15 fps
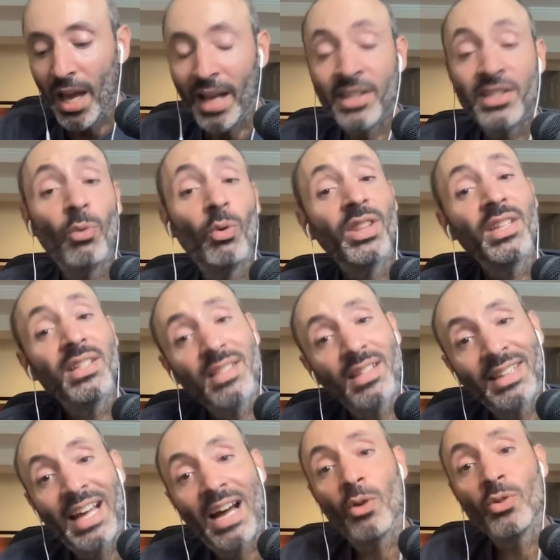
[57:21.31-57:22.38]
And so, what this
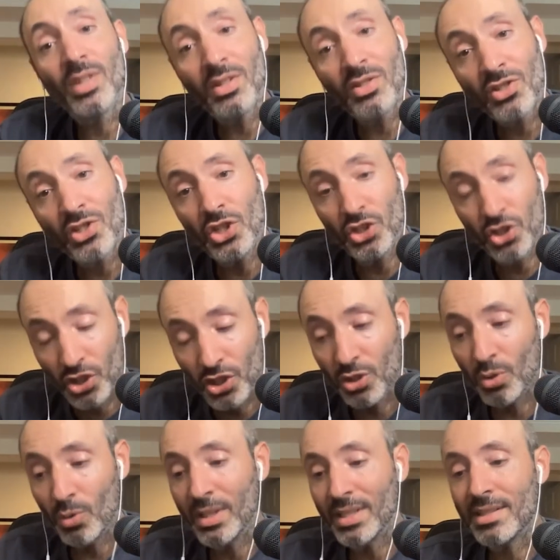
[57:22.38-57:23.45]
allows us to
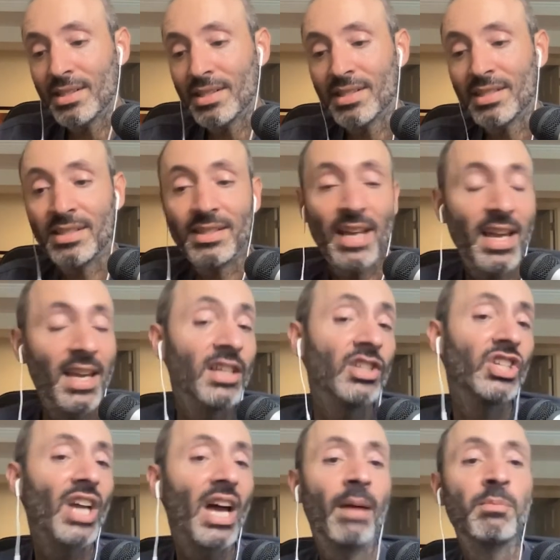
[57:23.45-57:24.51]
do is to stay in
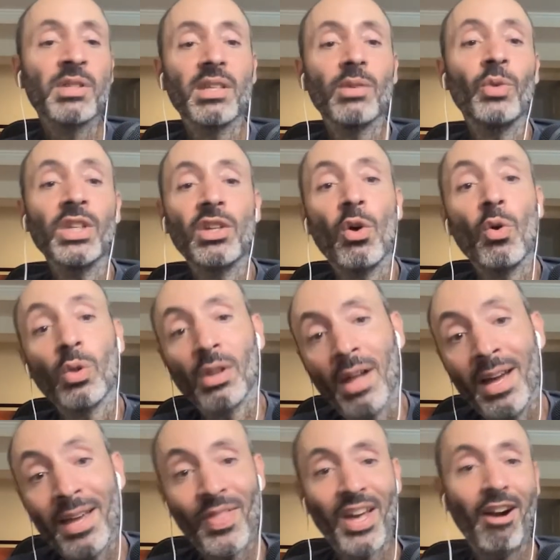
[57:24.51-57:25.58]
jobs that we don't
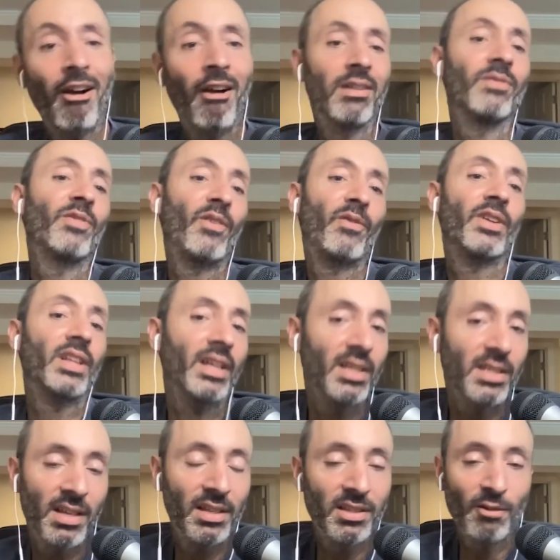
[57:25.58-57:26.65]
like, that aren't fulfilling
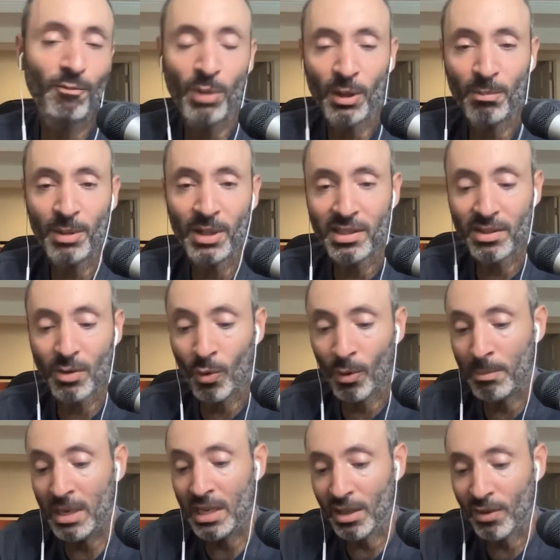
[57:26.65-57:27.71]
a sense of purpose or
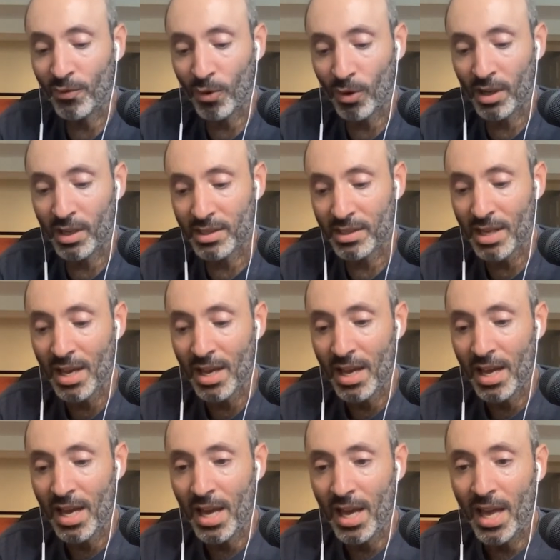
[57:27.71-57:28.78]
meaning for us.
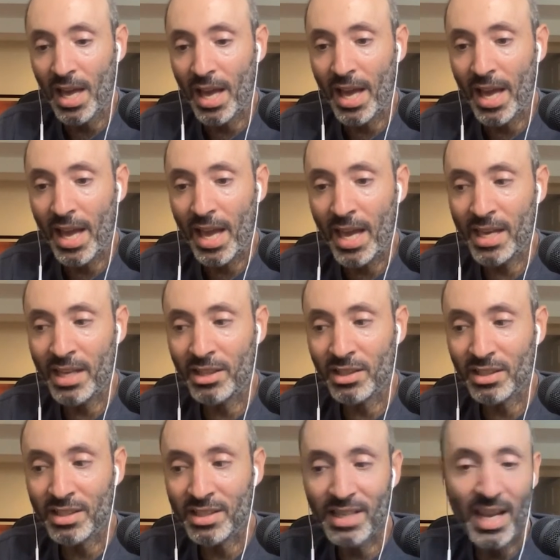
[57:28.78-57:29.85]
And
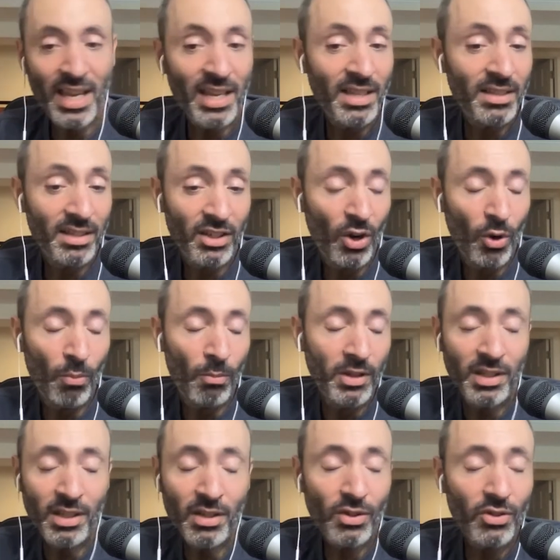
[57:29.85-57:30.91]
days, you know,
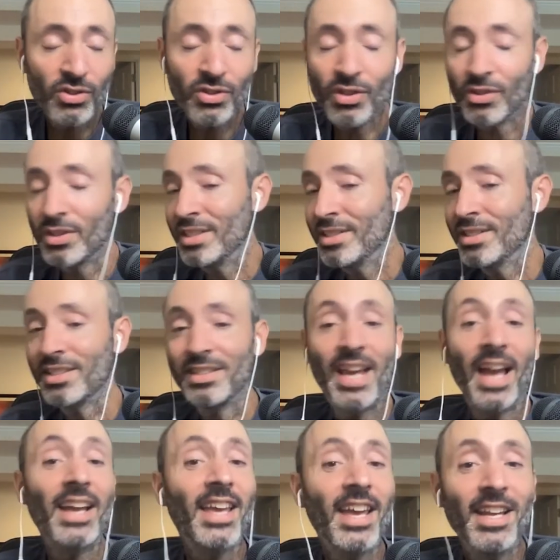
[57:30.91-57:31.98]
years turn into
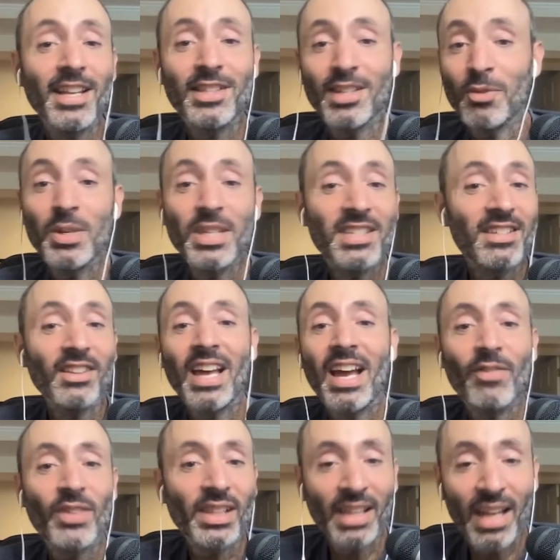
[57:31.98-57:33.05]
decades and we still
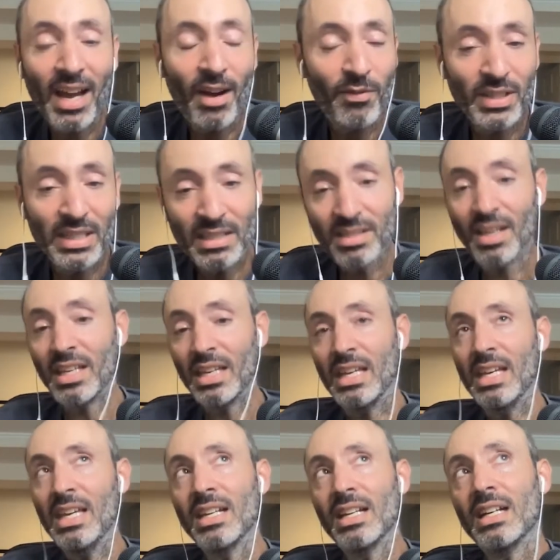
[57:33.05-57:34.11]
haven't left. It's like
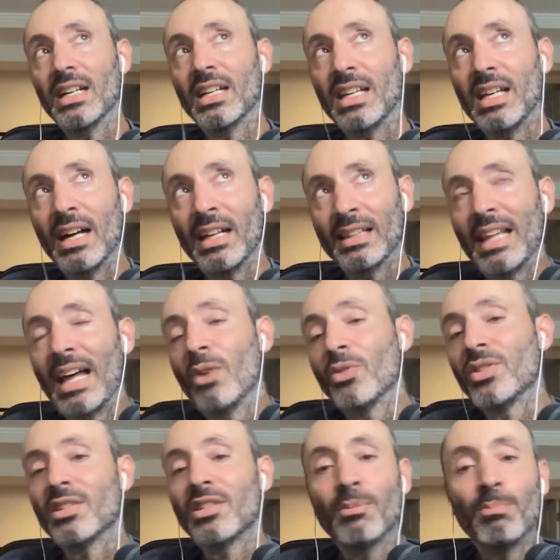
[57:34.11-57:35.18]
it
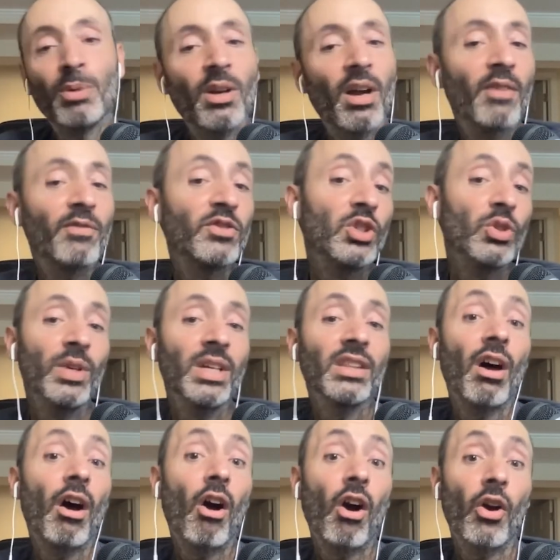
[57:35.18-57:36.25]
allows us to put off doing
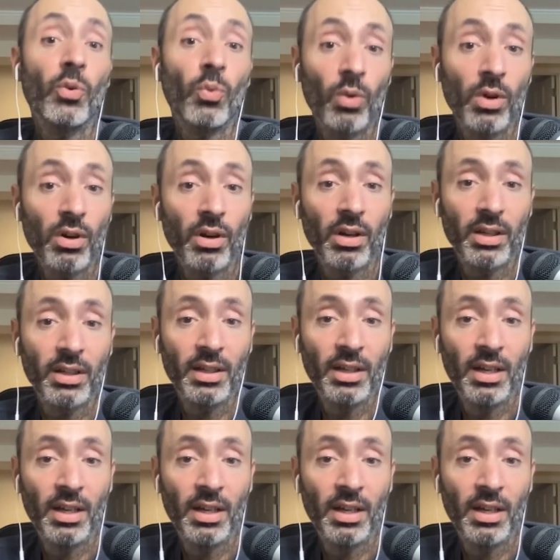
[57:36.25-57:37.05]
the hard work